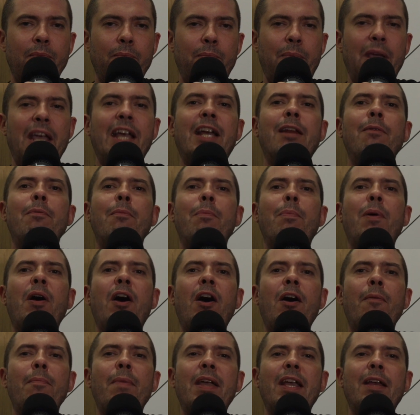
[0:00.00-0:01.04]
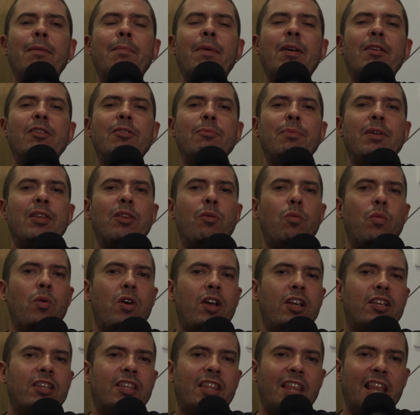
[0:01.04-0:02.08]
picking him apart, making him out to be the
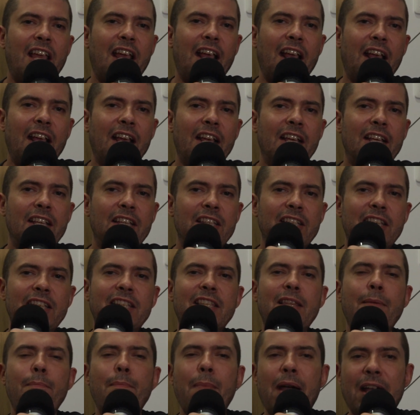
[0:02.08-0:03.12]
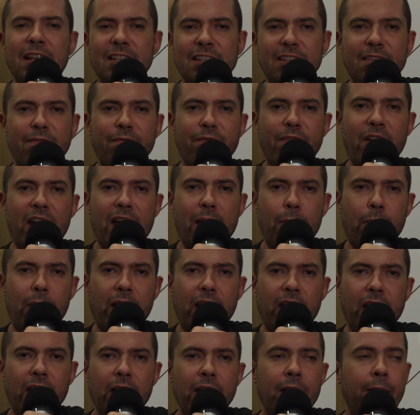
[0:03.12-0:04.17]
worst thing since the Manson
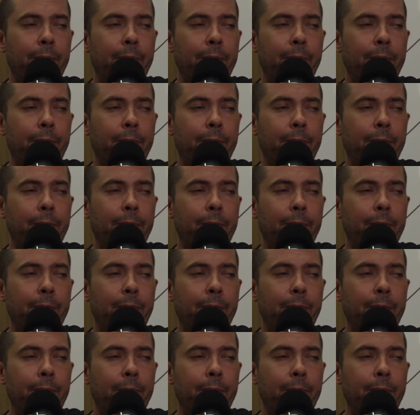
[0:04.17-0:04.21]
family.